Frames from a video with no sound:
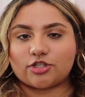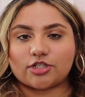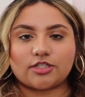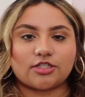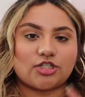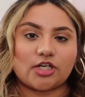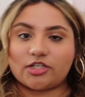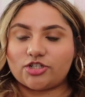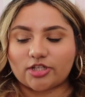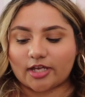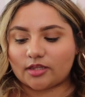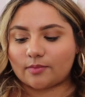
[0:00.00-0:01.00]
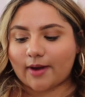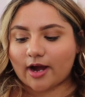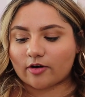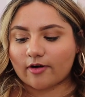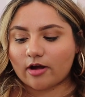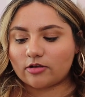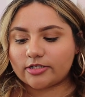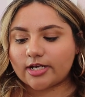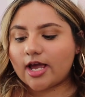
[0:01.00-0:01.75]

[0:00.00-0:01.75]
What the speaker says: just changed like the background.